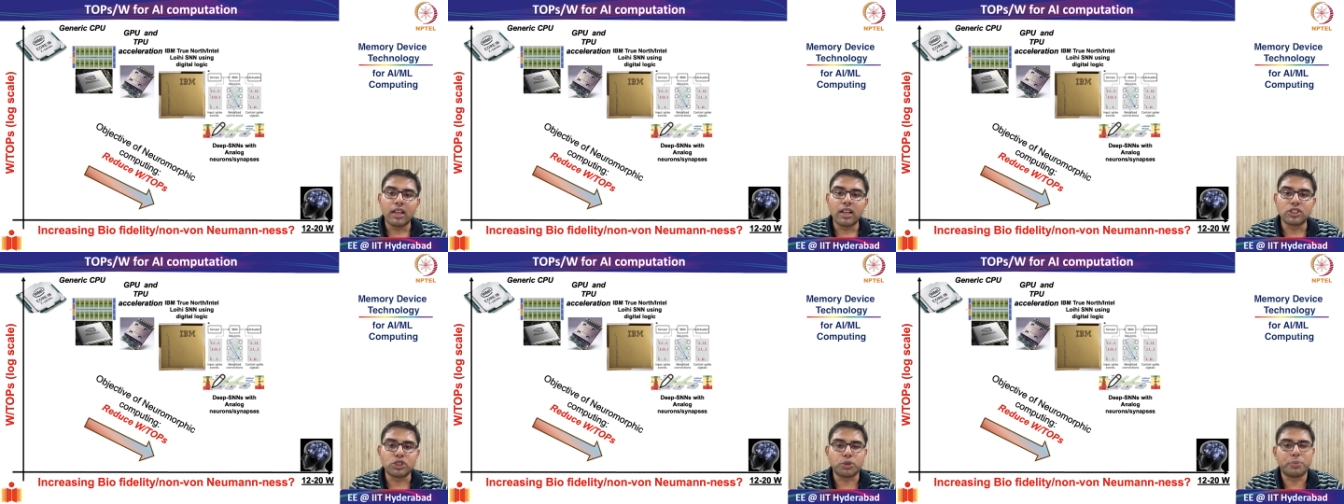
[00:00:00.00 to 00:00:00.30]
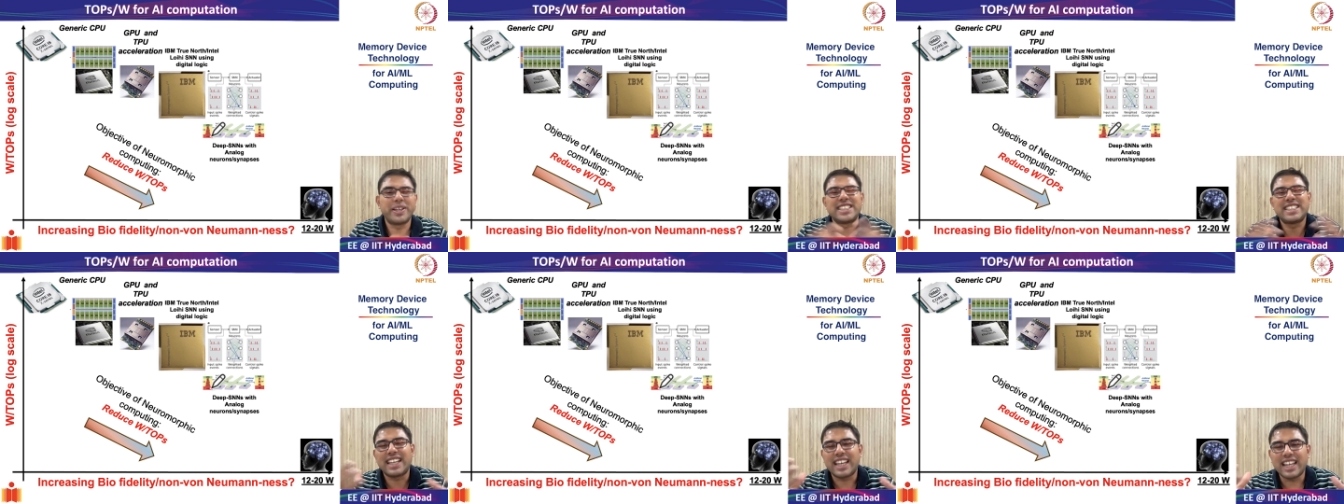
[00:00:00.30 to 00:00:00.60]
So
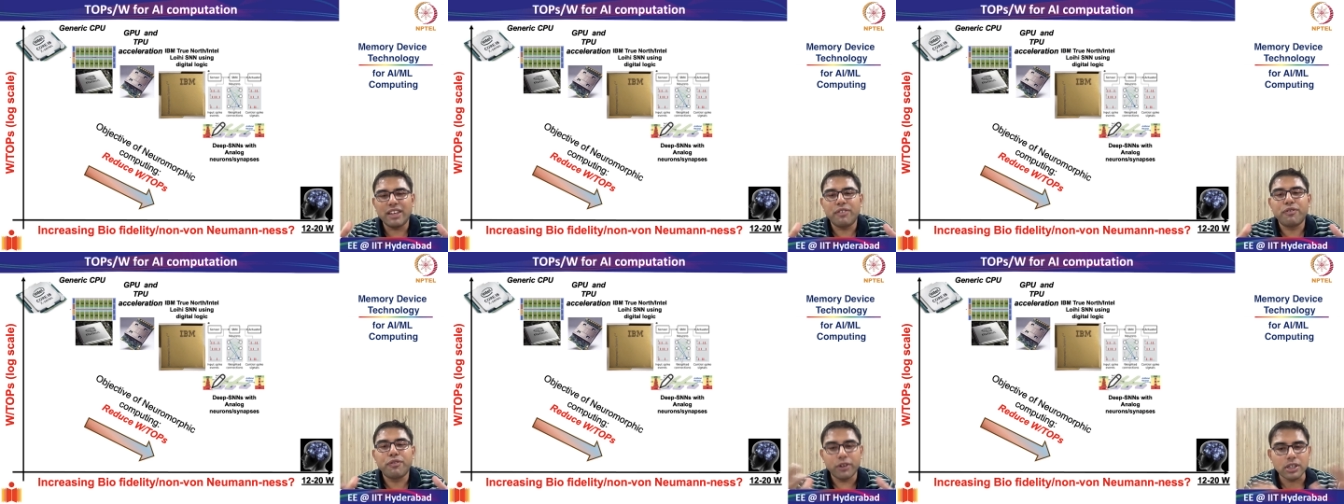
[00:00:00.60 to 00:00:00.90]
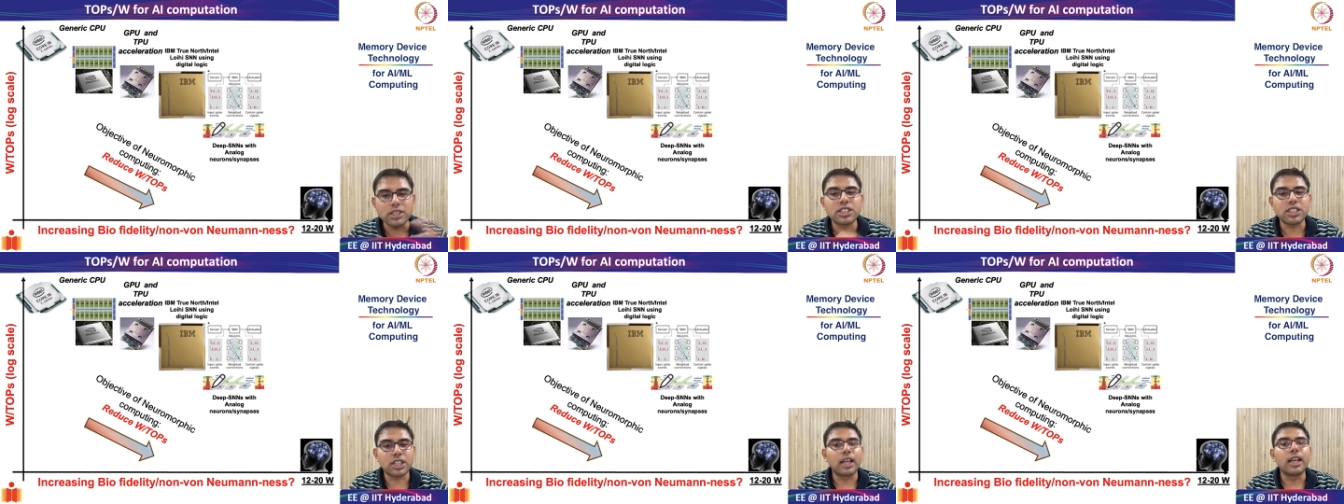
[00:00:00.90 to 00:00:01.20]
basically,
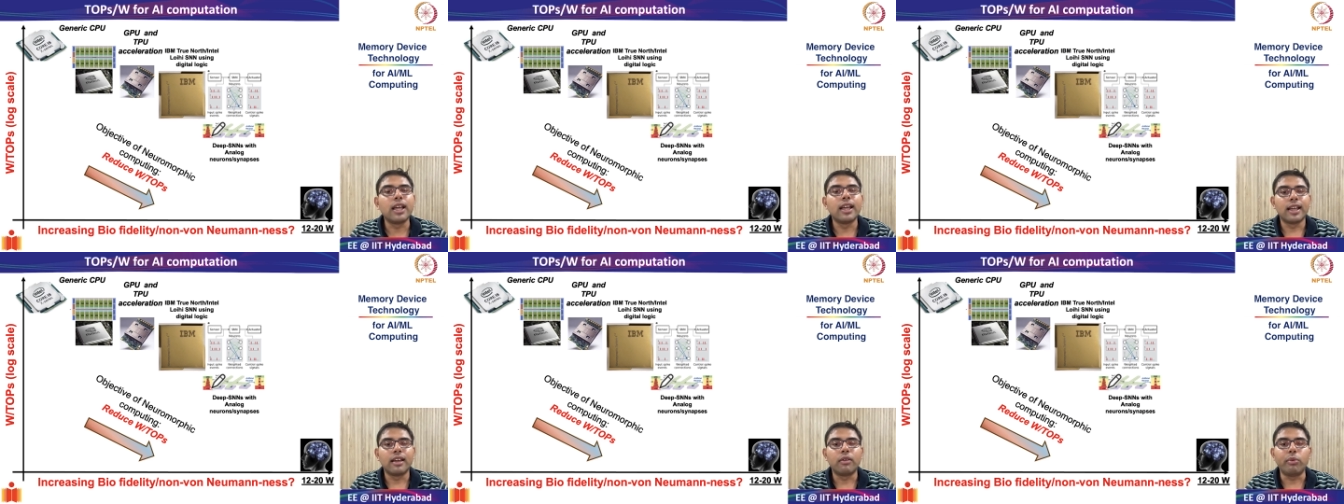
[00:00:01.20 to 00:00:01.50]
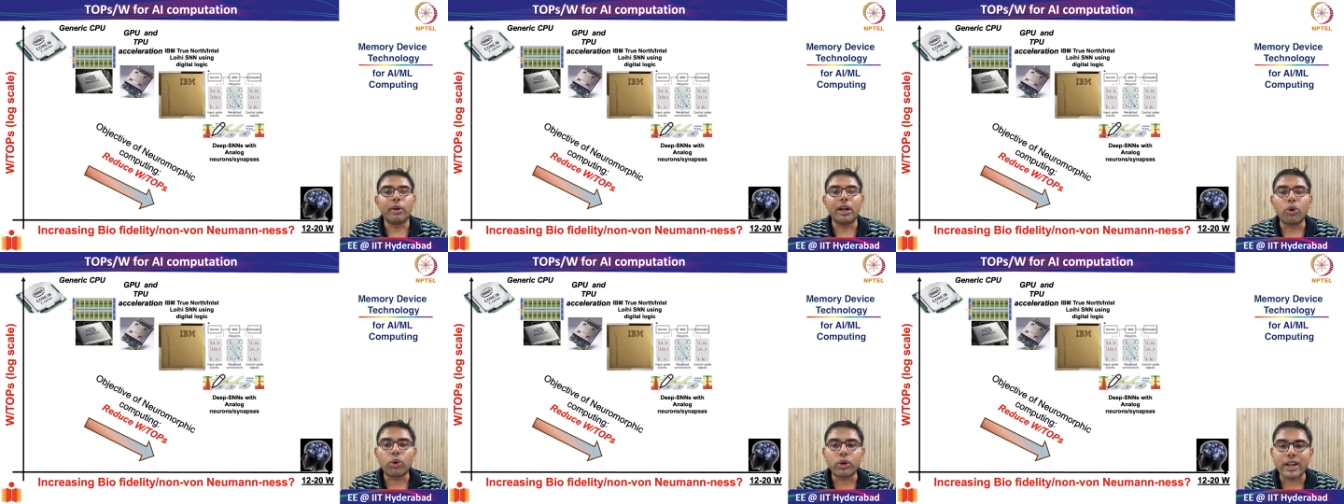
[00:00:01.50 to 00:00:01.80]
first,
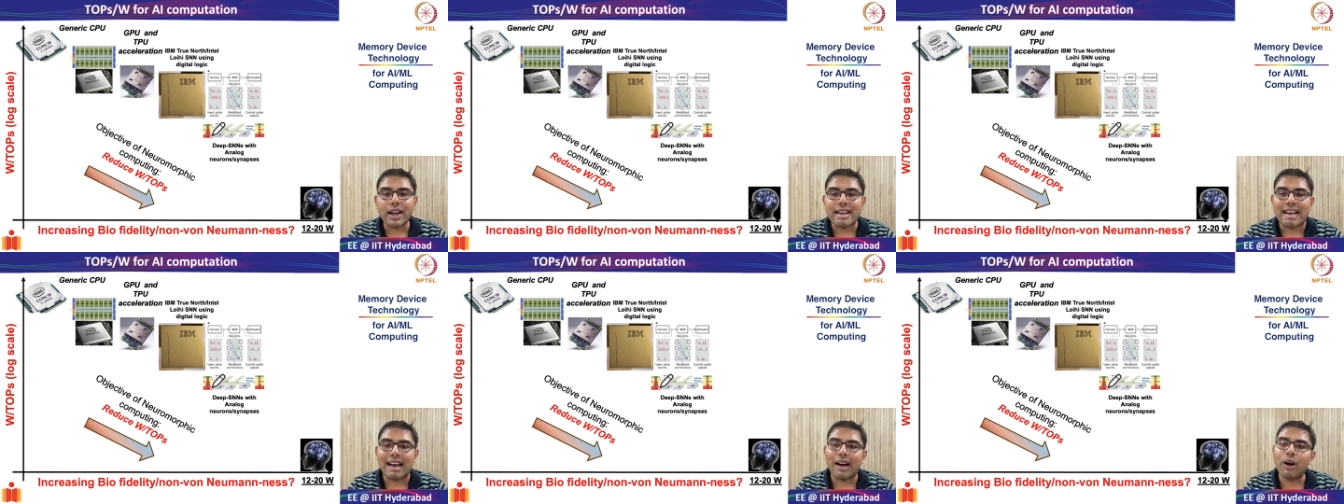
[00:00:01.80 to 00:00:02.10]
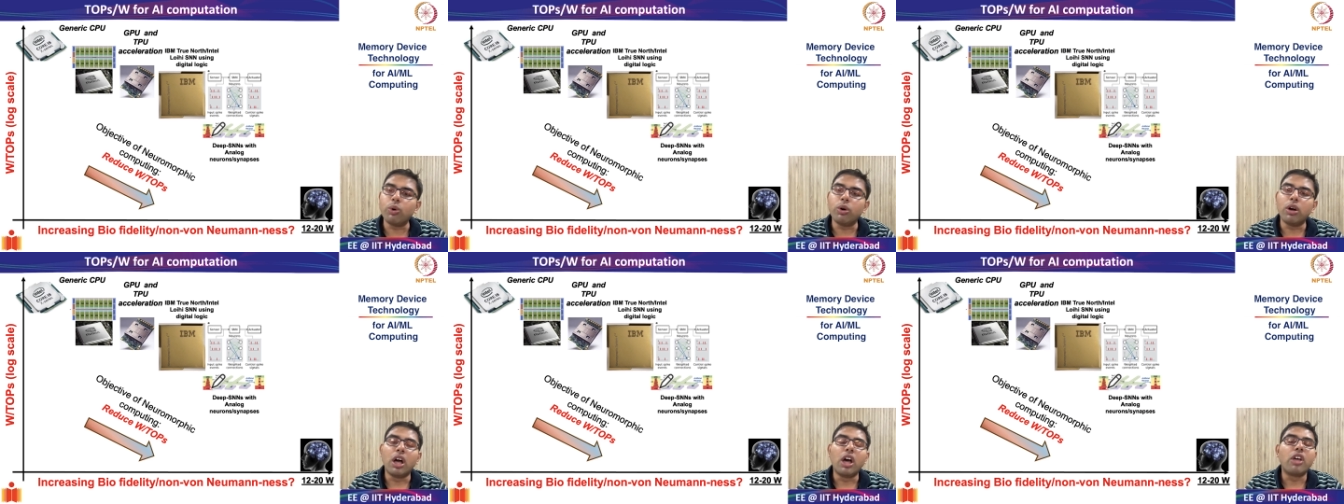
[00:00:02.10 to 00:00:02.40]
we looked at
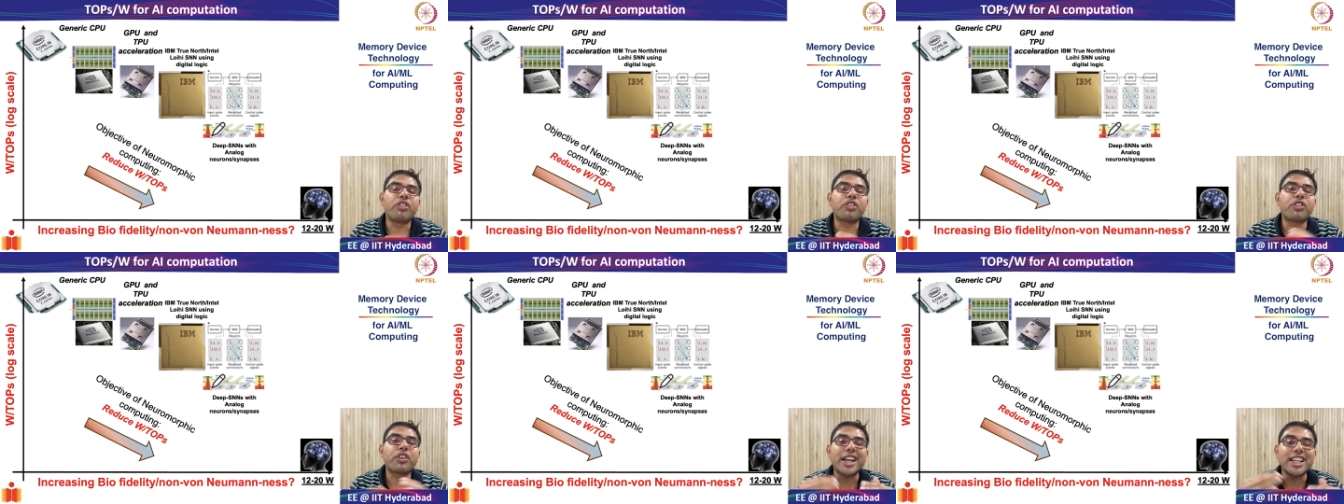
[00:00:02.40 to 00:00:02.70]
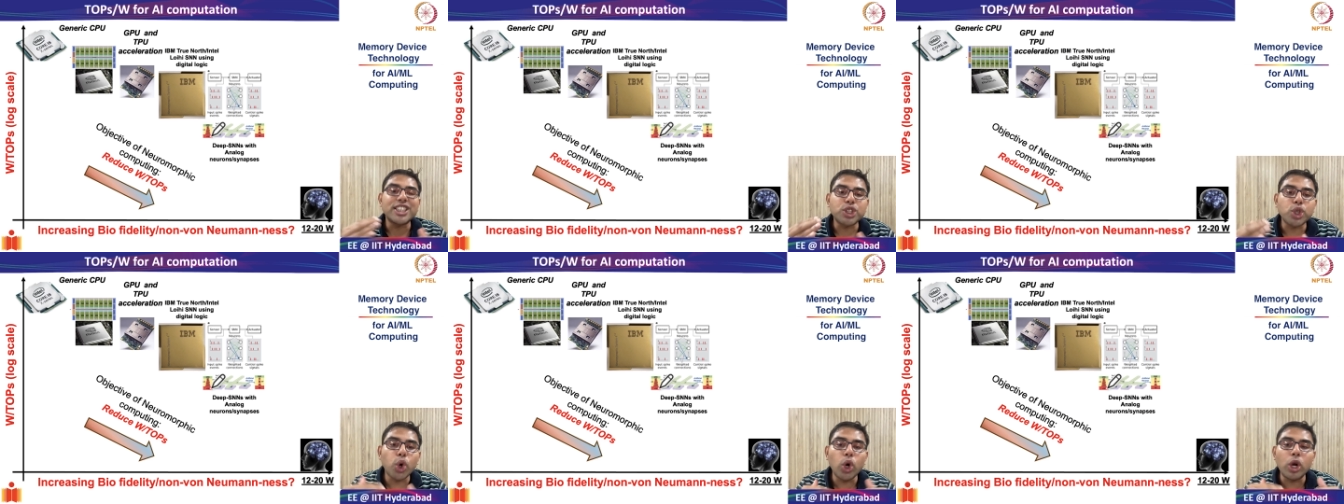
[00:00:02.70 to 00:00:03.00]
how
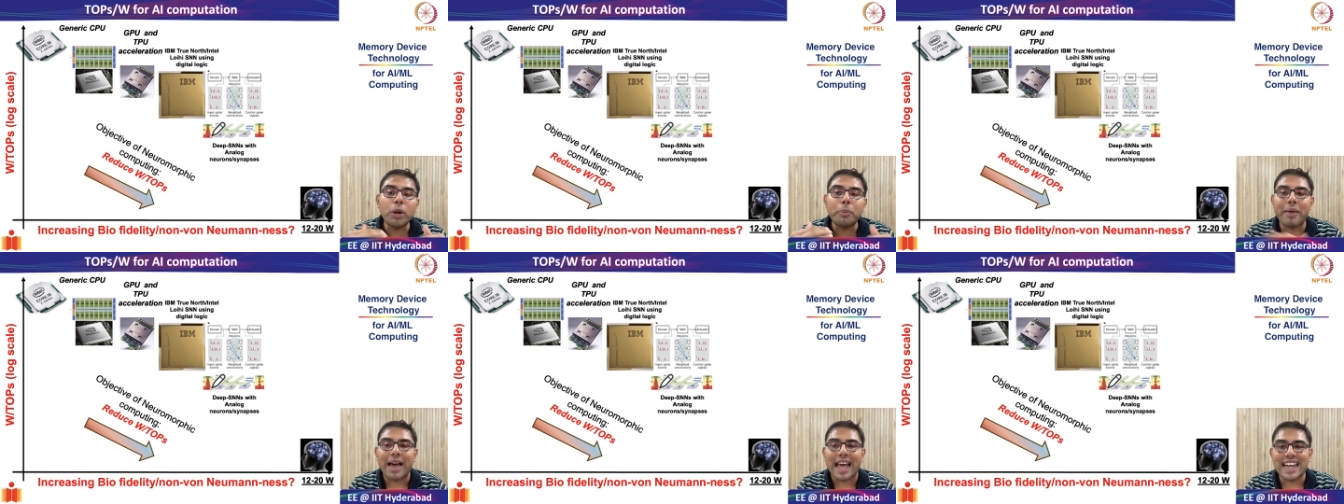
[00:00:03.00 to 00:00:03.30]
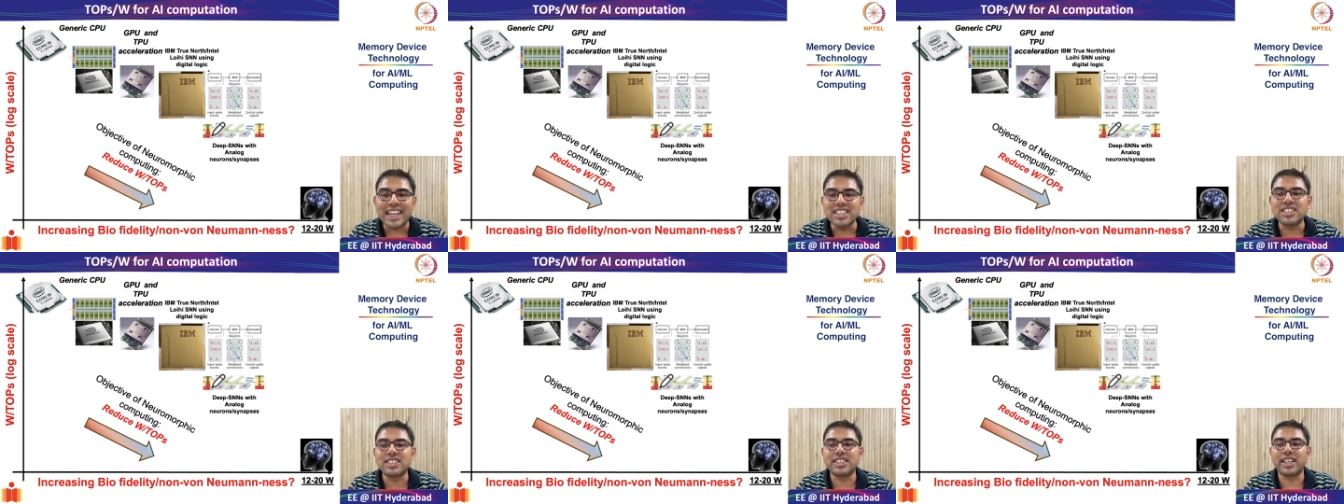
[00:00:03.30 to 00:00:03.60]
threshold
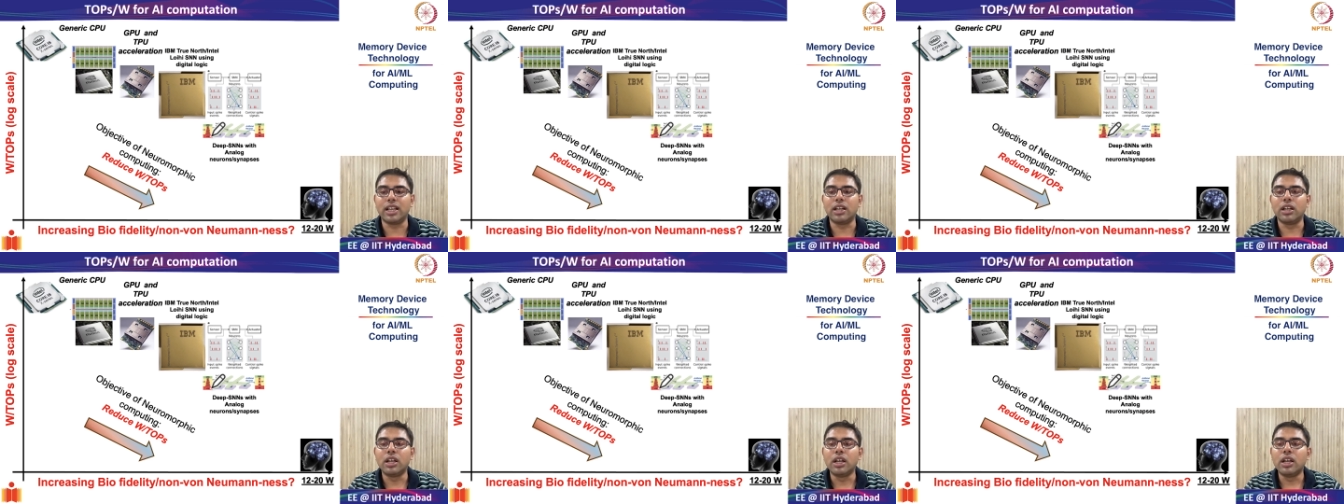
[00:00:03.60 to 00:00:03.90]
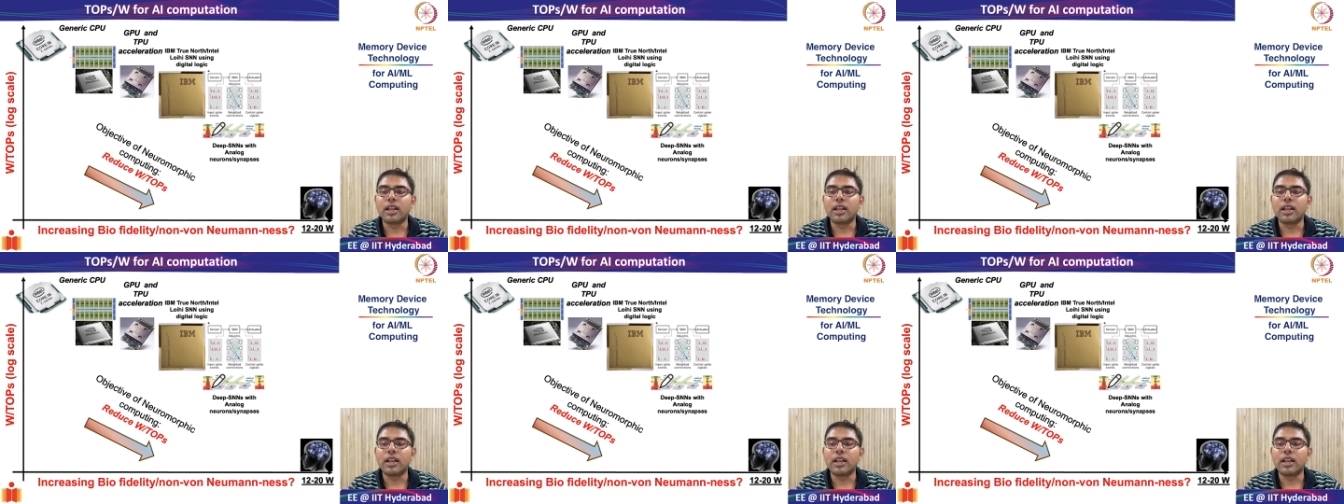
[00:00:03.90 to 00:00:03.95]
balancing